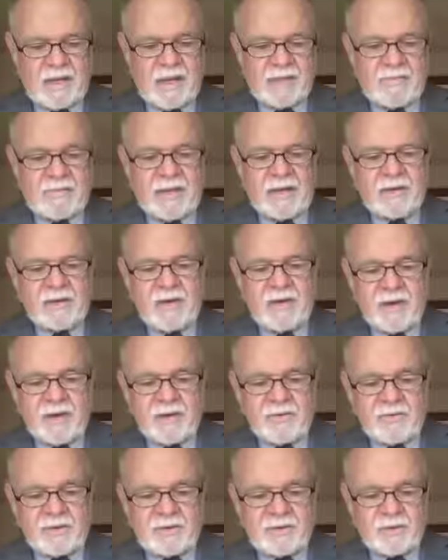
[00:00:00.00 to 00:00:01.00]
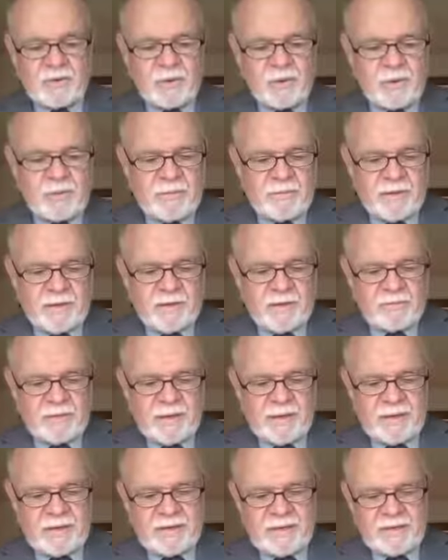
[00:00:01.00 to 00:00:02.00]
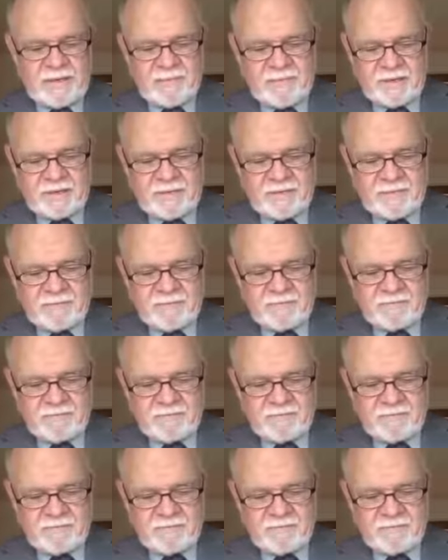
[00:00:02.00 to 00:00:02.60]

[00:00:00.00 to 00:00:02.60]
"My daughter is tormented by a demon."